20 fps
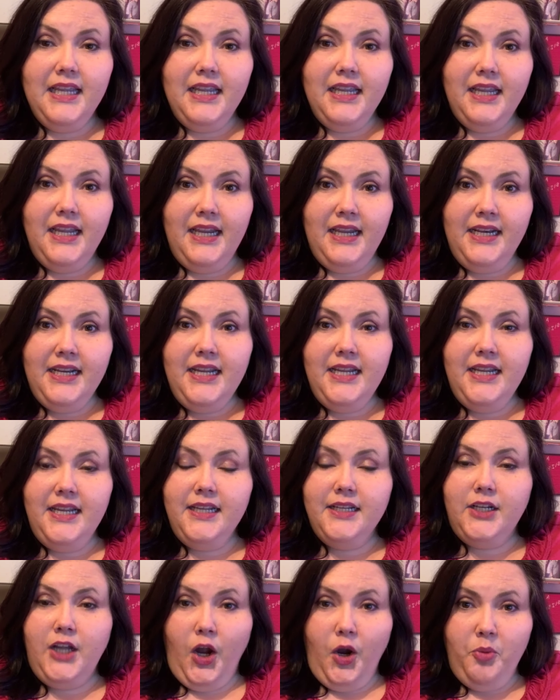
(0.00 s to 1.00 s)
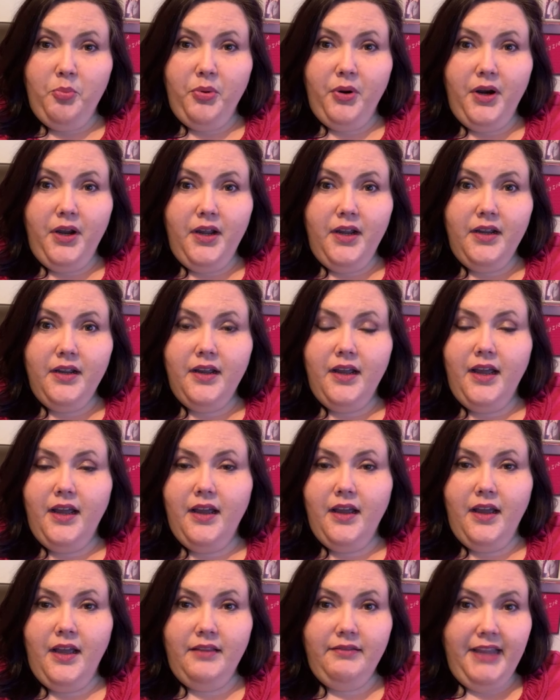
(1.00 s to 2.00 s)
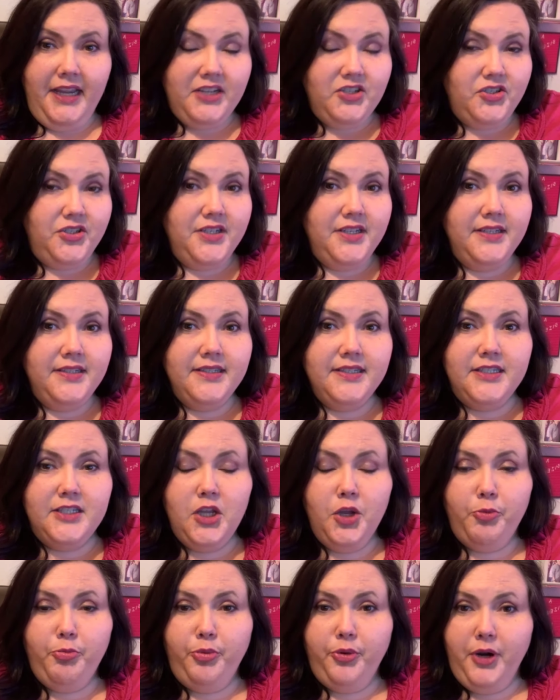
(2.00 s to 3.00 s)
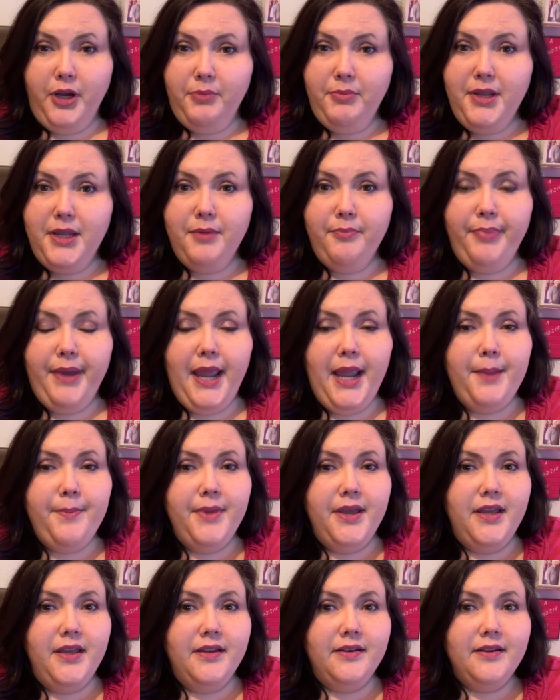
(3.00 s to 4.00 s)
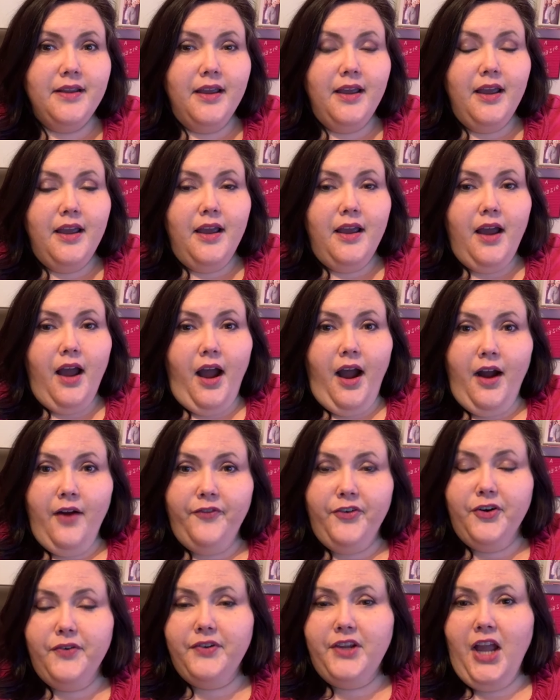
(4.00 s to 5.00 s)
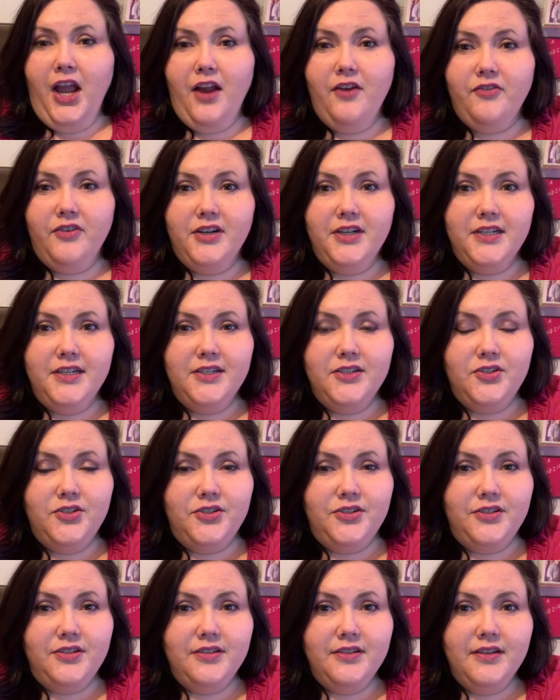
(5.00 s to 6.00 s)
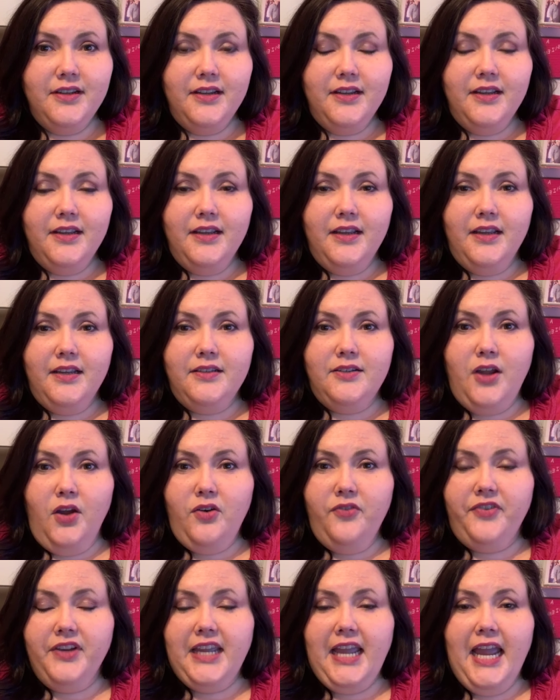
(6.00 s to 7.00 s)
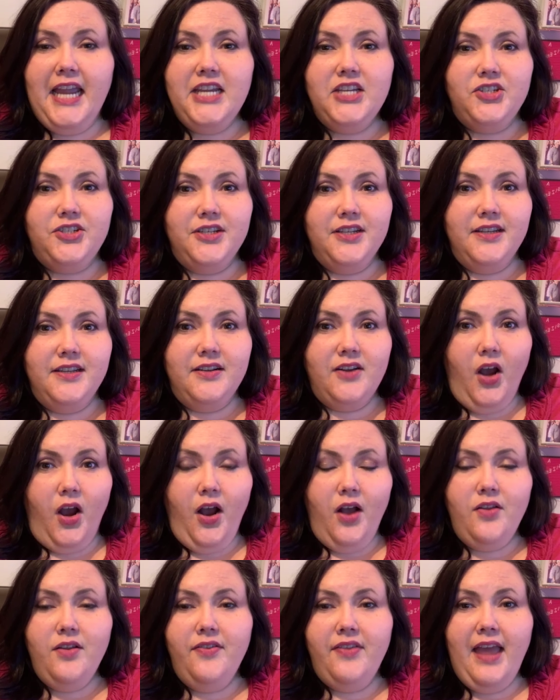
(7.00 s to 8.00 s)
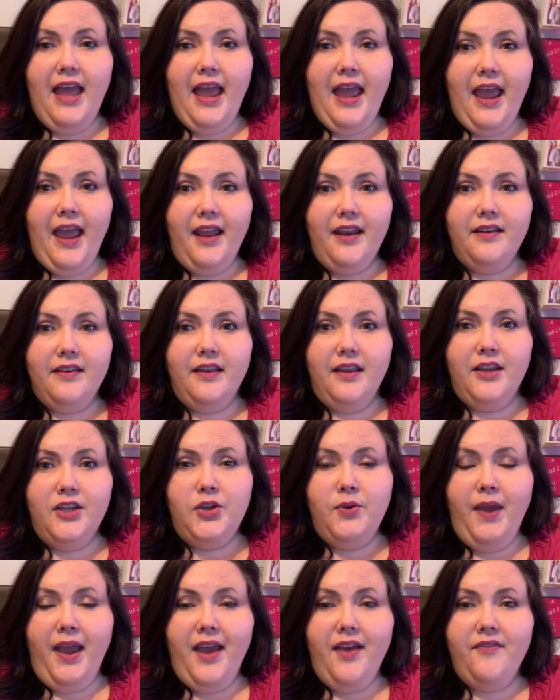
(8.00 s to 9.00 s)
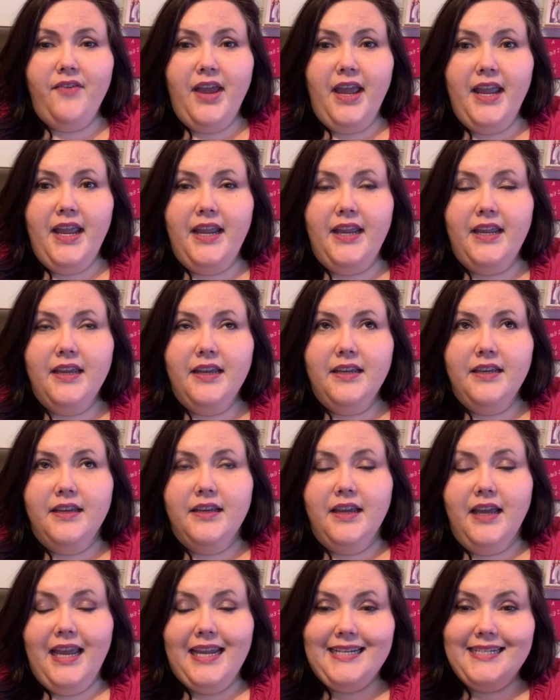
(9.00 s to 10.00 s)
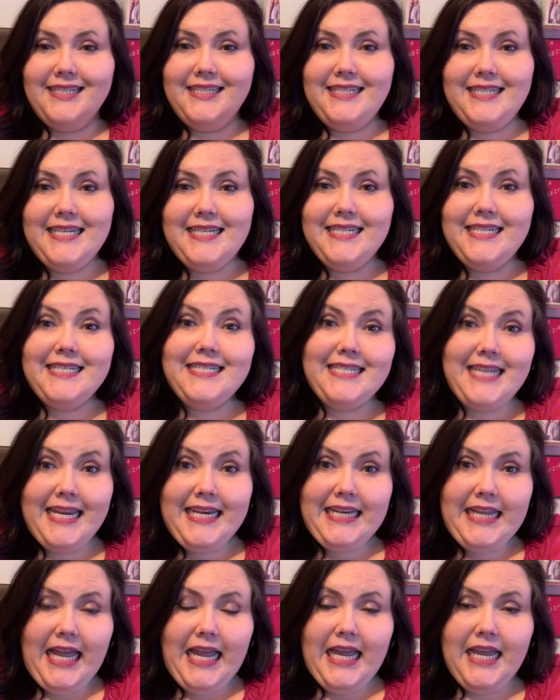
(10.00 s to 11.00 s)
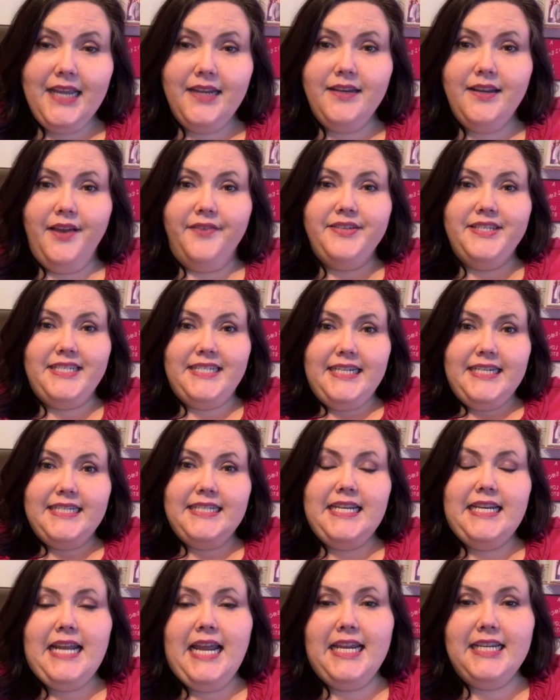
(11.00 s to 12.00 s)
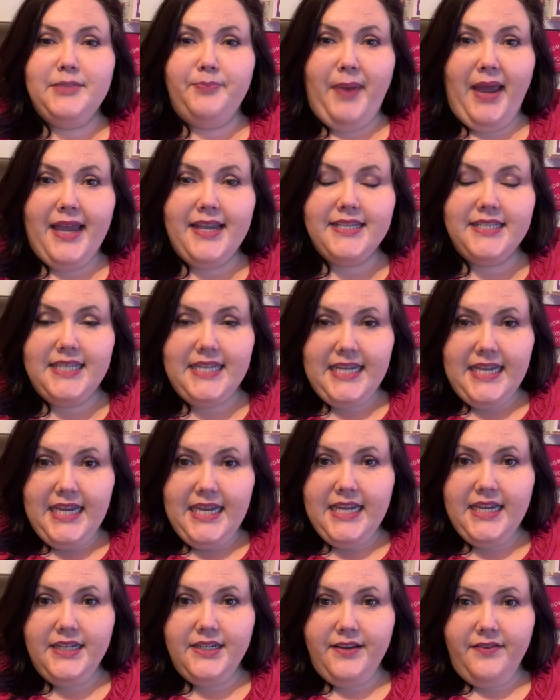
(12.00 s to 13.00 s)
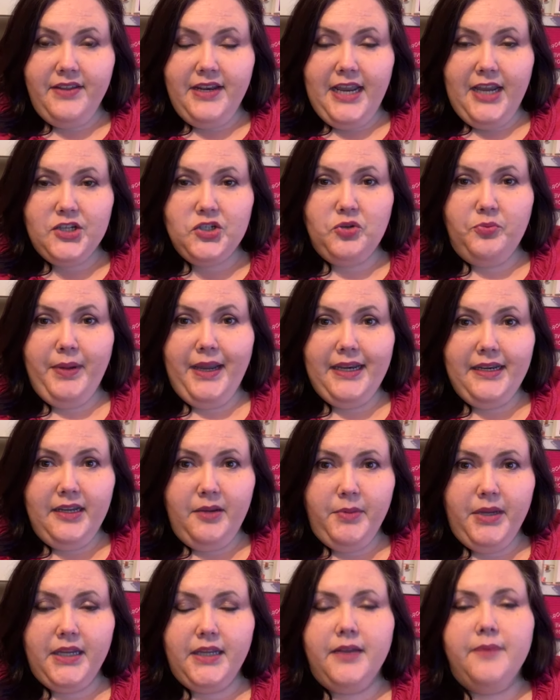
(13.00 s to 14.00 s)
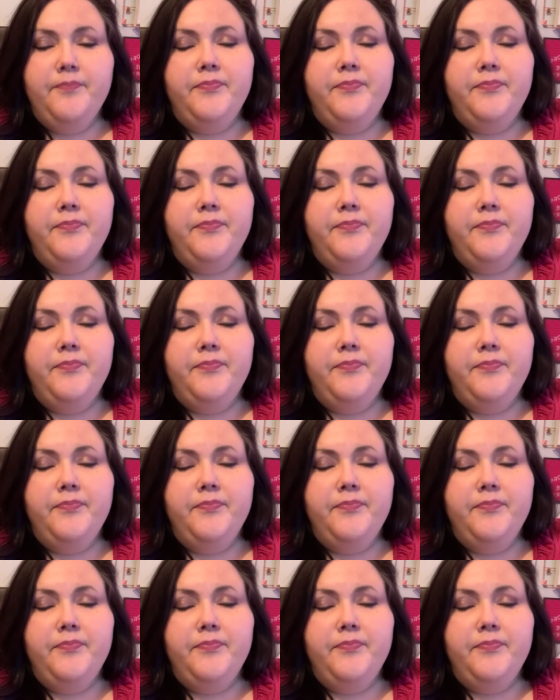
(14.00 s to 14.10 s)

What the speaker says: any COBRA elections, premium payment, offer of coverage, notification, all of that, you have a extended deadline of 60 days past the end of the national pandemic.